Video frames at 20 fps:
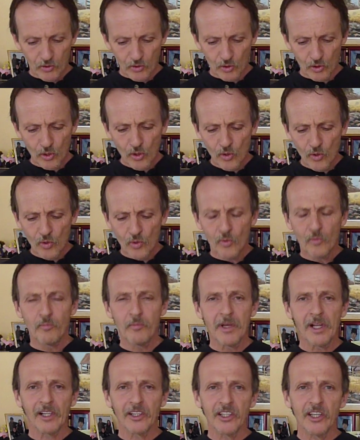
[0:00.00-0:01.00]

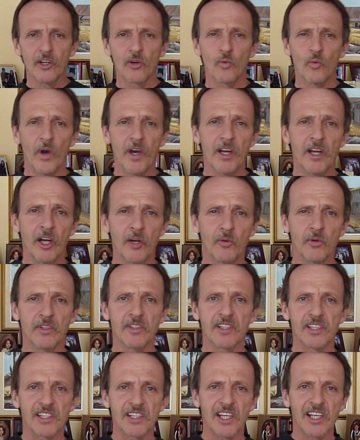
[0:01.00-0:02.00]

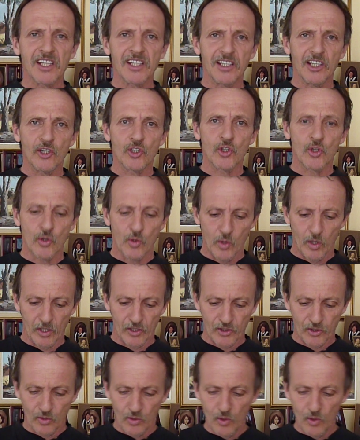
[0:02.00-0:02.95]
2,160 joules,